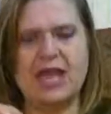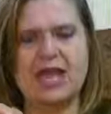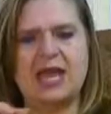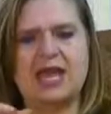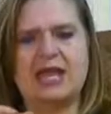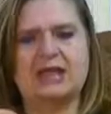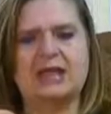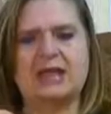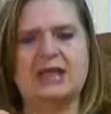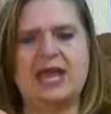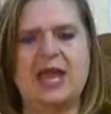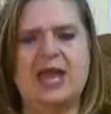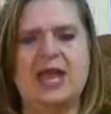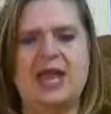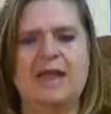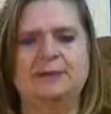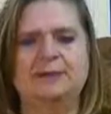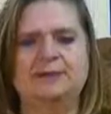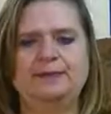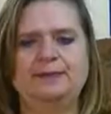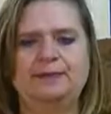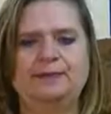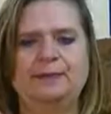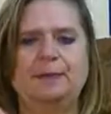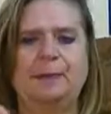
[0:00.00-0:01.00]
And
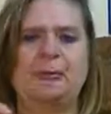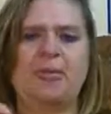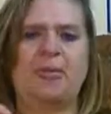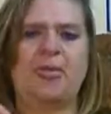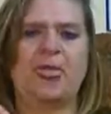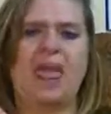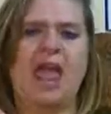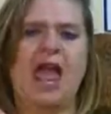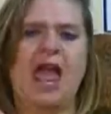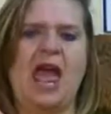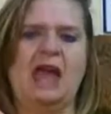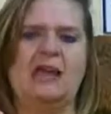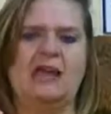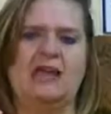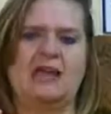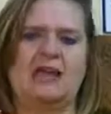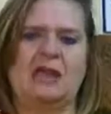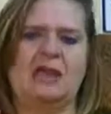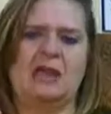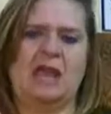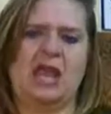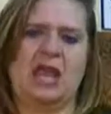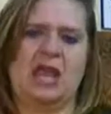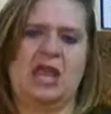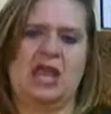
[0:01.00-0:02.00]
then at
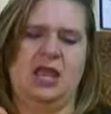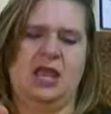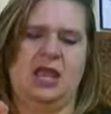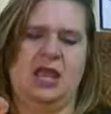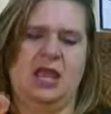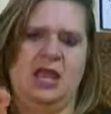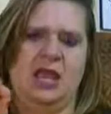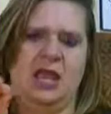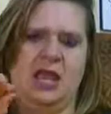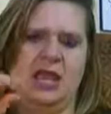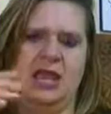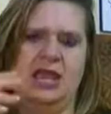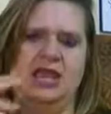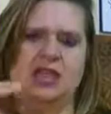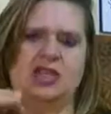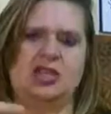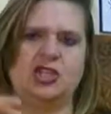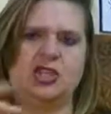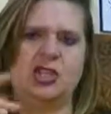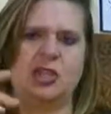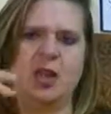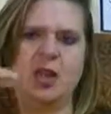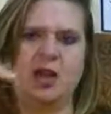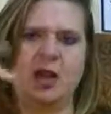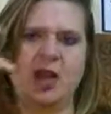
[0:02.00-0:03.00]

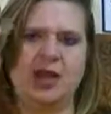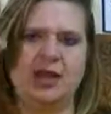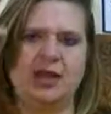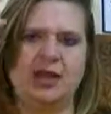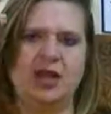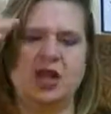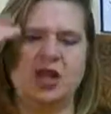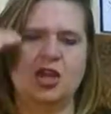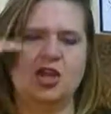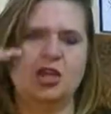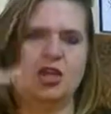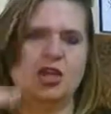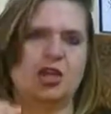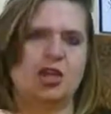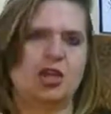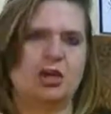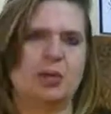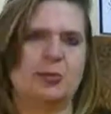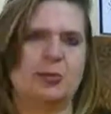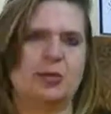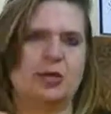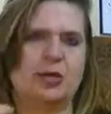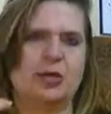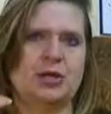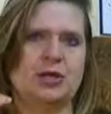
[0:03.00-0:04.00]
each line, you're
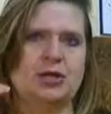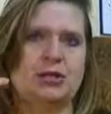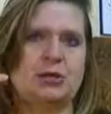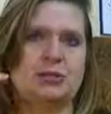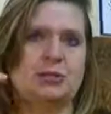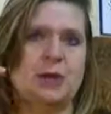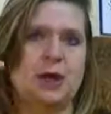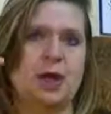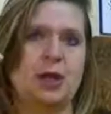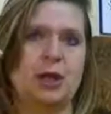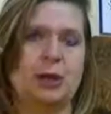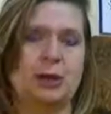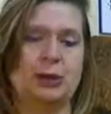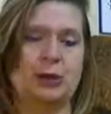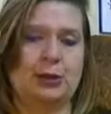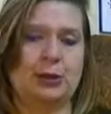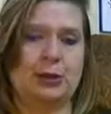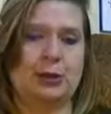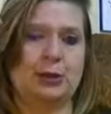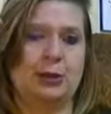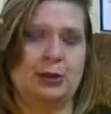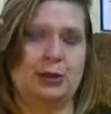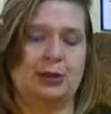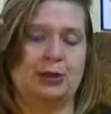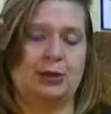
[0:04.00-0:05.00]
going to put a
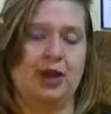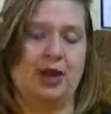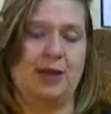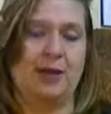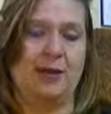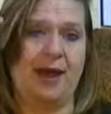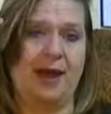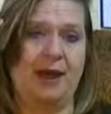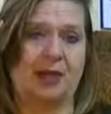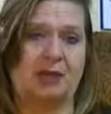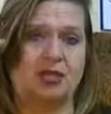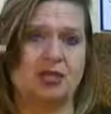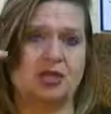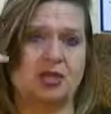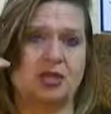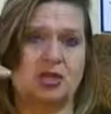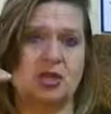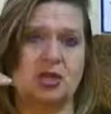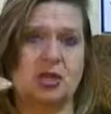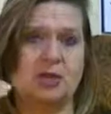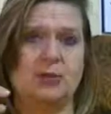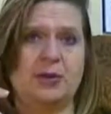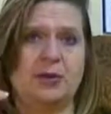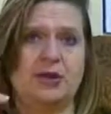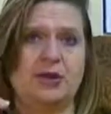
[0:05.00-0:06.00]
smaller amount. So
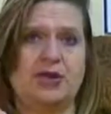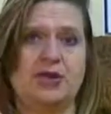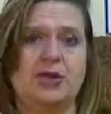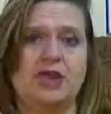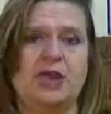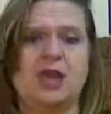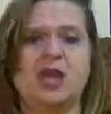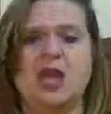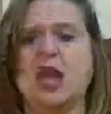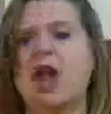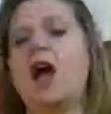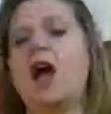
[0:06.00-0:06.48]
you're going to put like